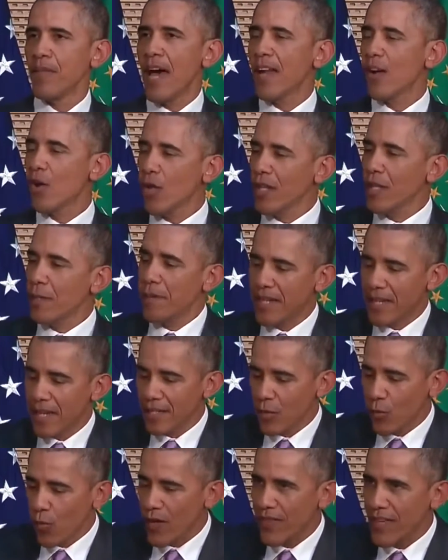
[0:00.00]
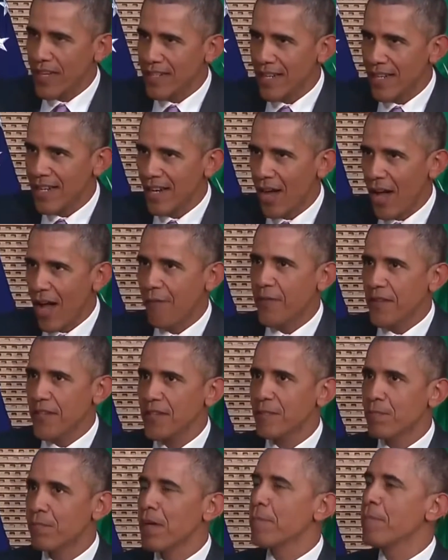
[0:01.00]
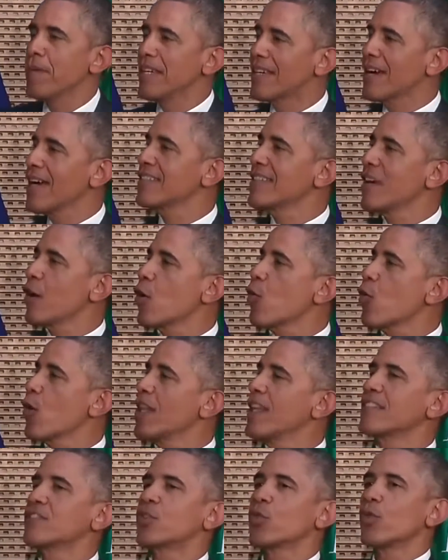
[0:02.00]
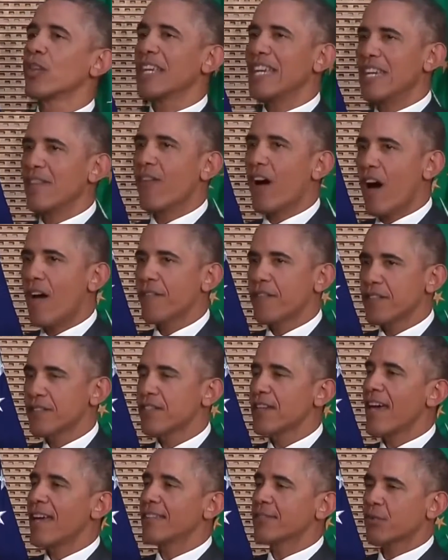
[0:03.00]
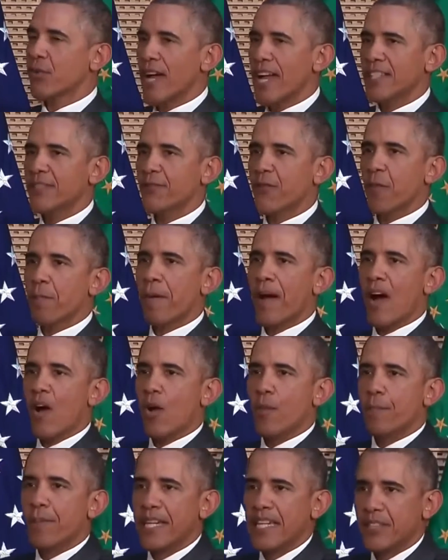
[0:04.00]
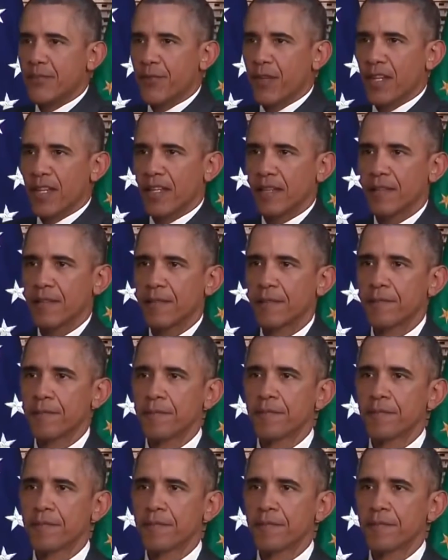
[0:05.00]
not only because of what they did in office, but because they were willing to leave office and transfer power peacefully.